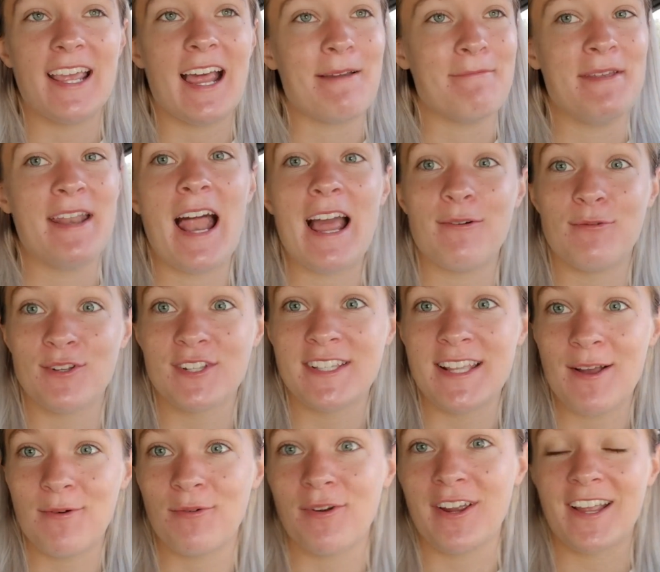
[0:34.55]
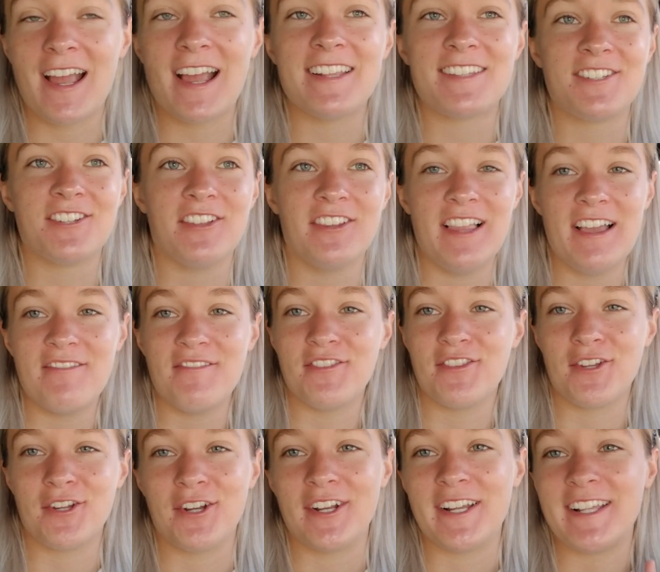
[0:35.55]
I mean, I was at work, guys, till
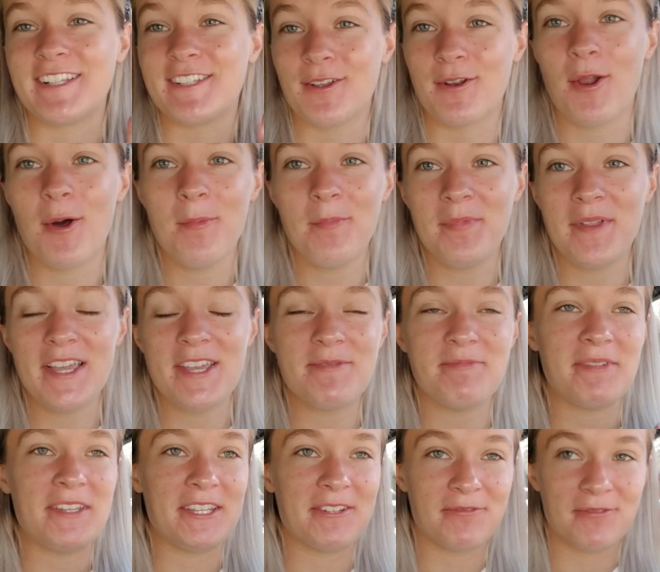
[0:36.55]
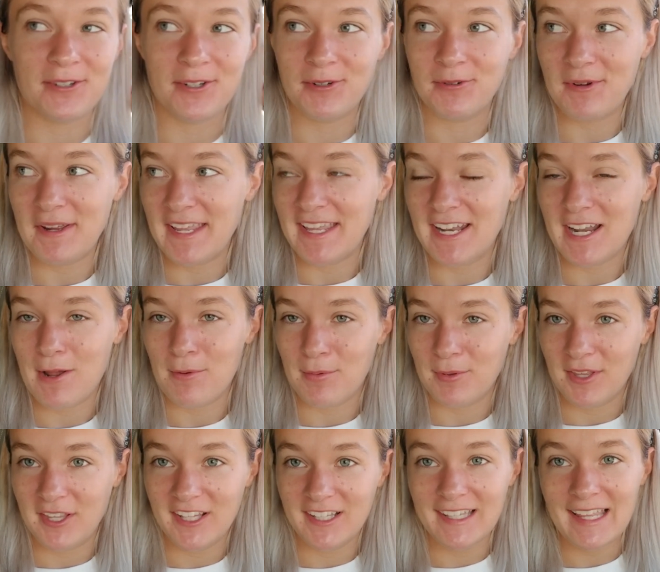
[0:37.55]
11:30. So don't blame me for waking up a
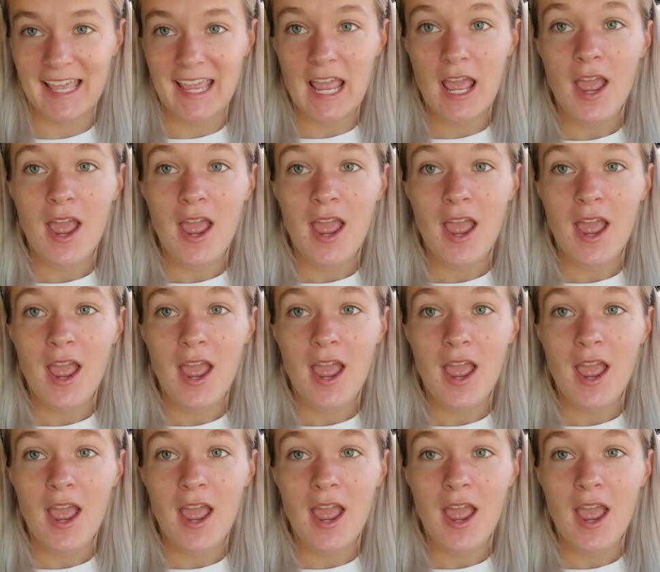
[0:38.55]
little late.